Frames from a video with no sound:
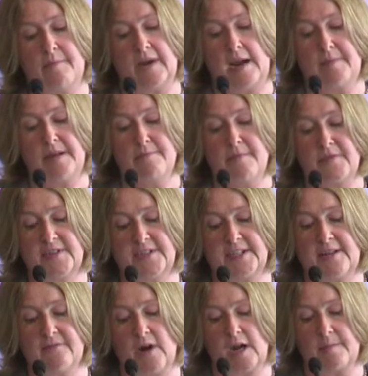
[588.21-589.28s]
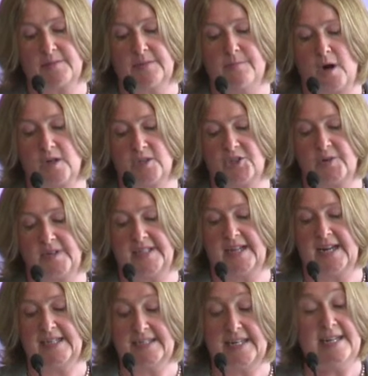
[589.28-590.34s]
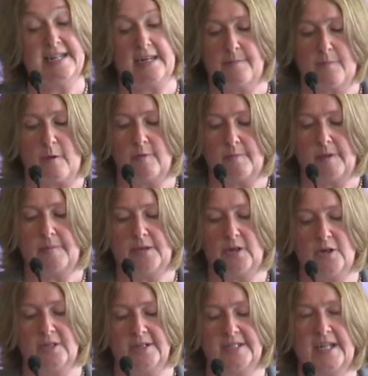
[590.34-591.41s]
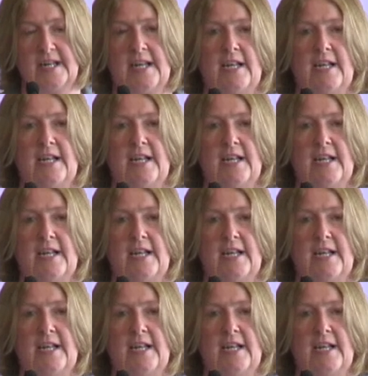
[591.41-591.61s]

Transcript: coming months in the run-up to March 2019 and probably beyond.